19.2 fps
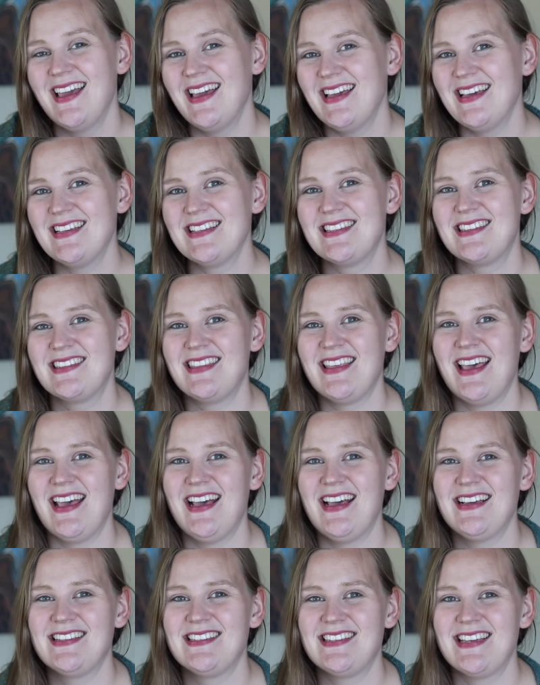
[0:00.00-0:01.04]
is
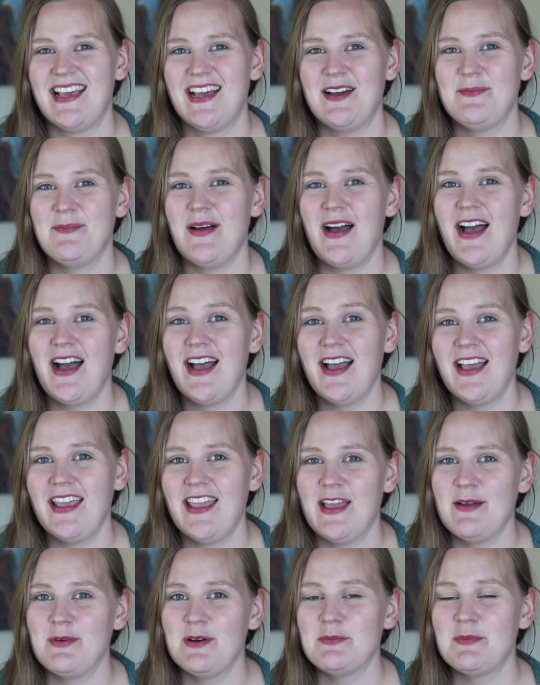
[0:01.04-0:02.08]
that I
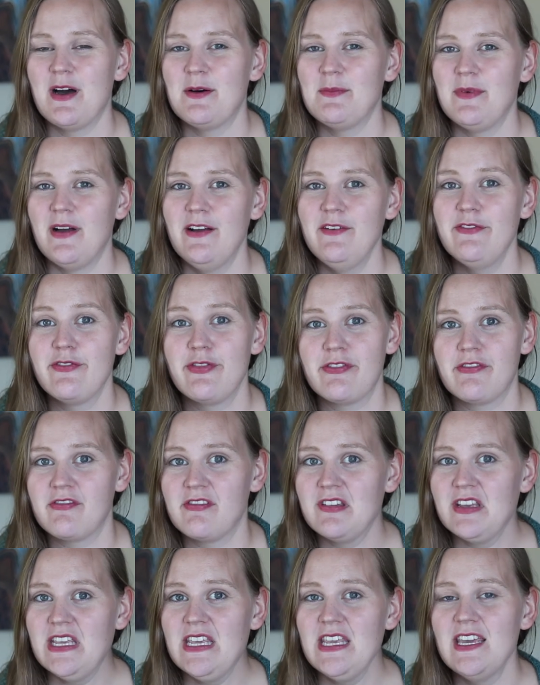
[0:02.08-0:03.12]
am a mom of
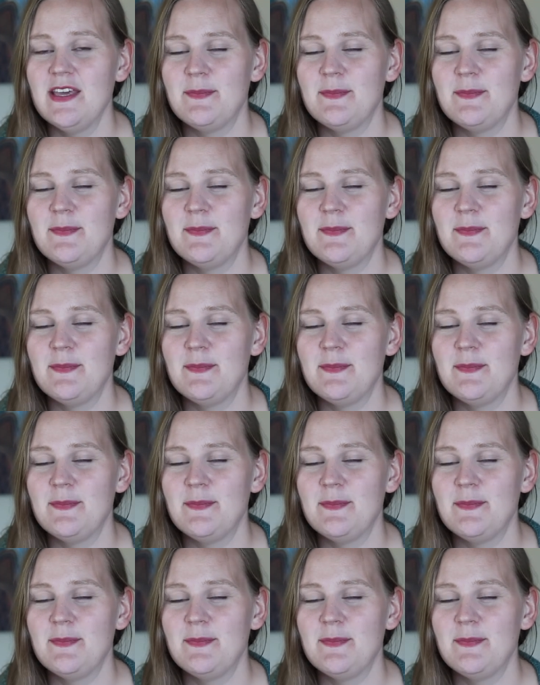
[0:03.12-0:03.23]
three,